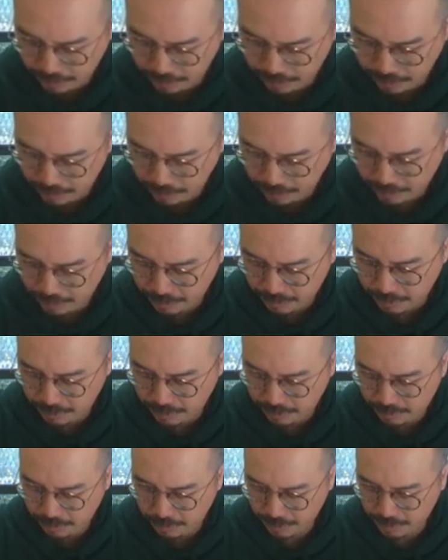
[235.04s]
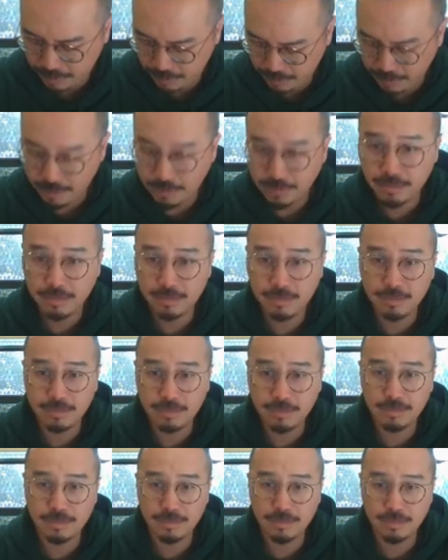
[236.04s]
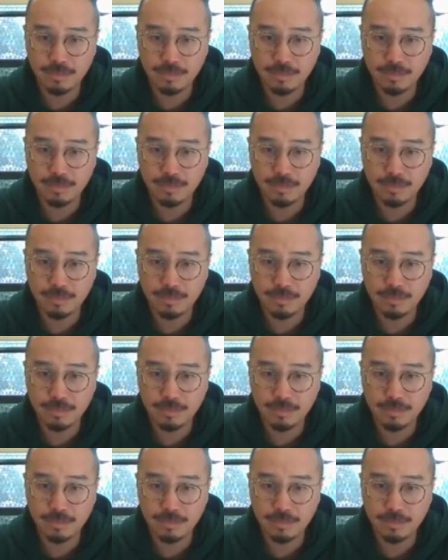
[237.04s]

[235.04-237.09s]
[no speech]